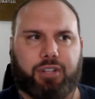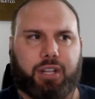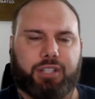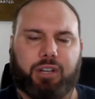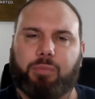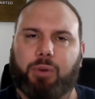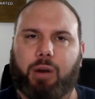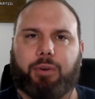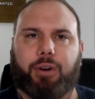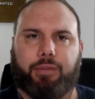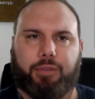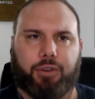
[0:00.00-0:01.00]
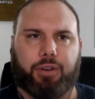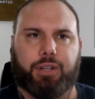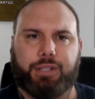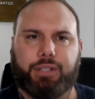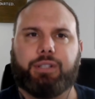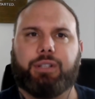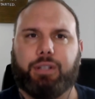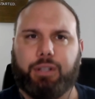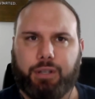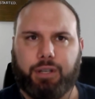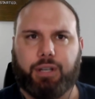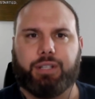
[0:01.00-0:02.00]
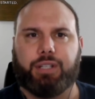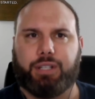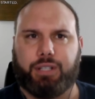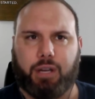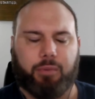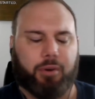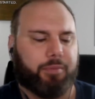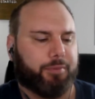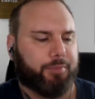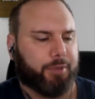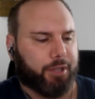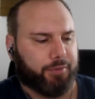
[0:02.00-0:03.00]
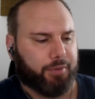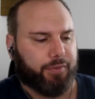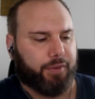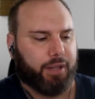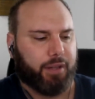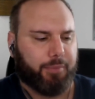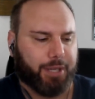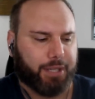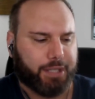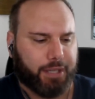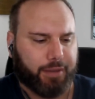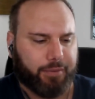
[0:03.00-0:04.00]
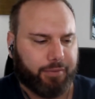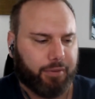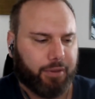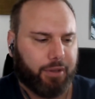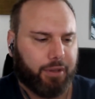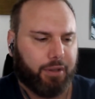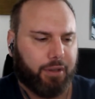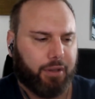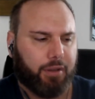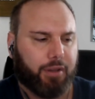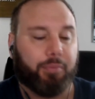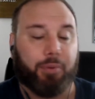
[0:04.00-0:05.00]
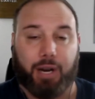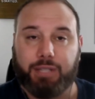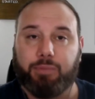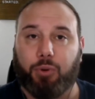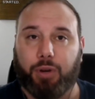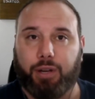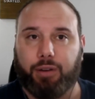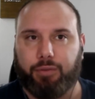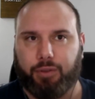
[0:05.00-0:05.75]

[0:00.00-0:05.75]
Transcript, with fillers: that's our primary focus is, the suburbs because we find the mix of the price point for